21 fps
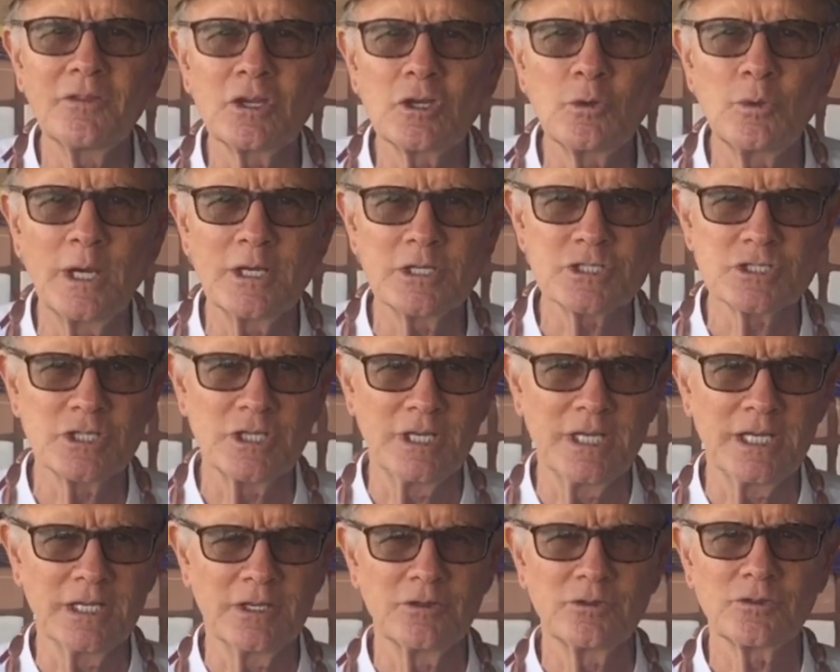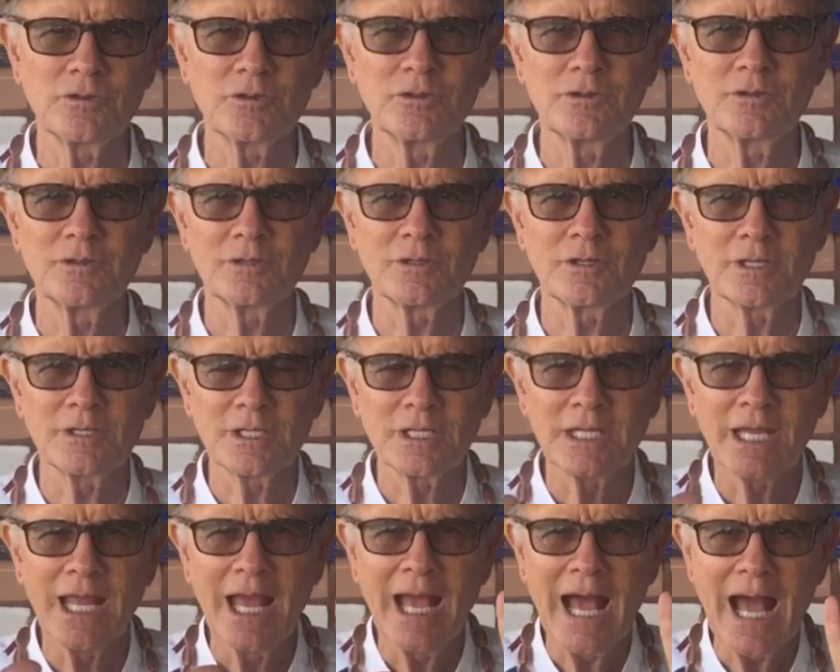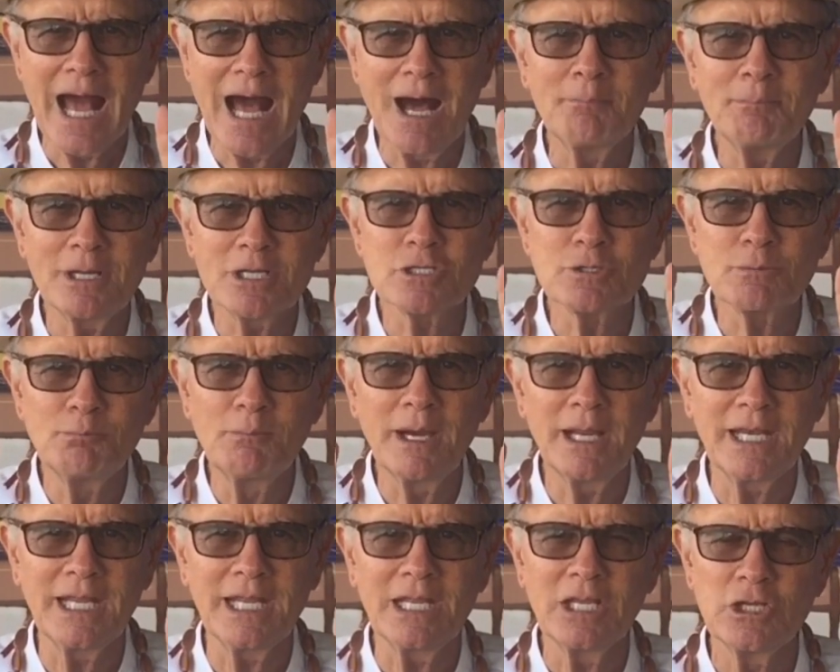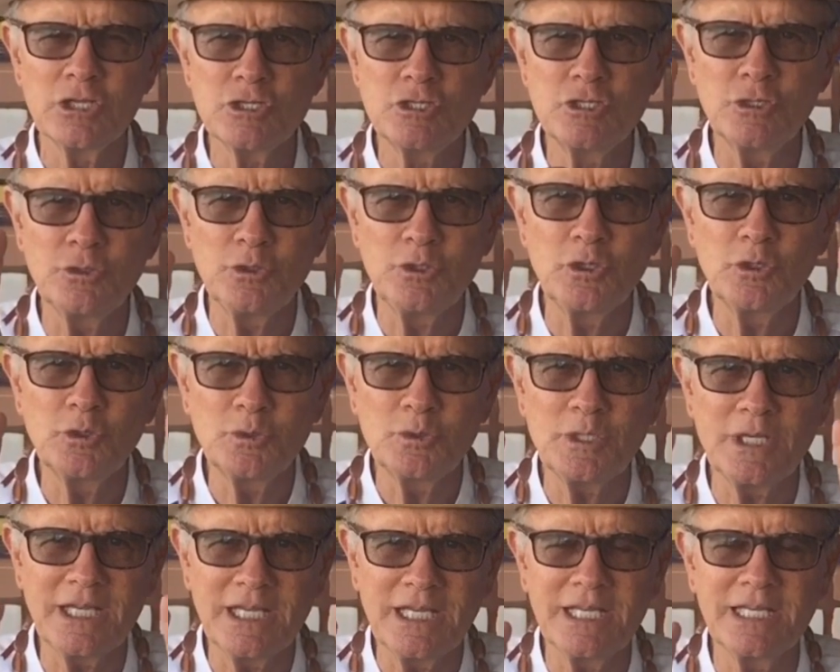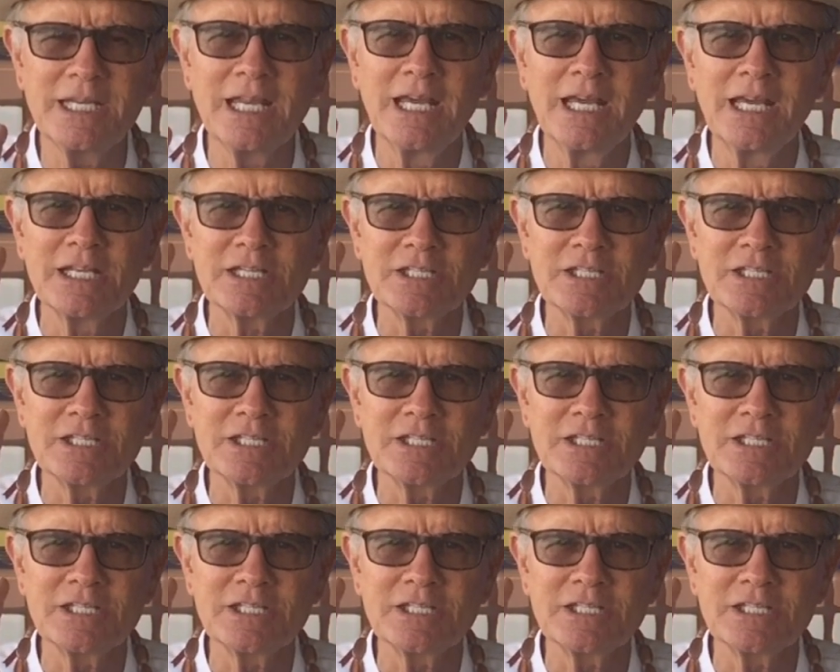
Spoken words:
the question is, how much money do you need